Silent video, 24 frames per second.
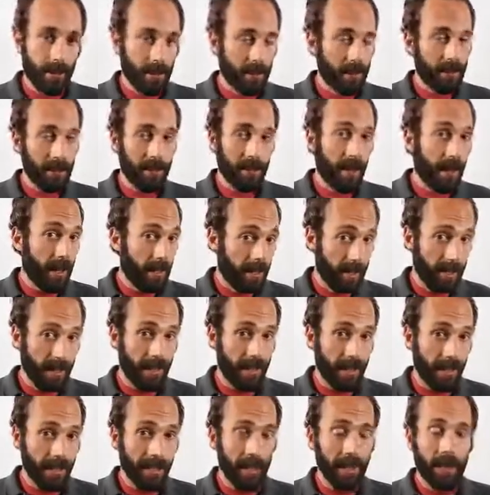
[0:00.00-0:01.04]
It's just an
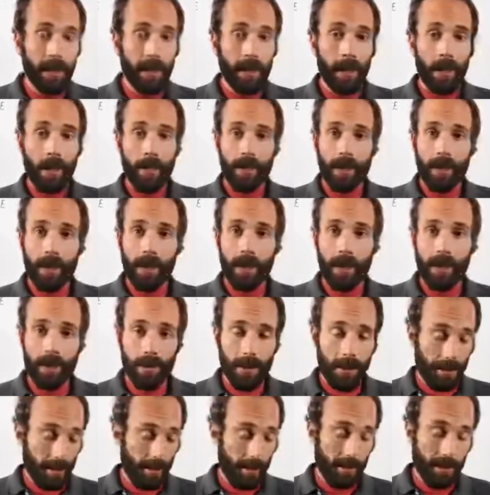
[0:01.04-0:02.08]
idea, a
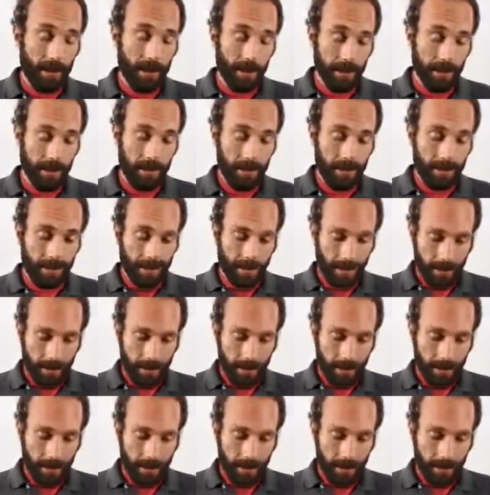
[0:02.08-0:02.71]
theory, really.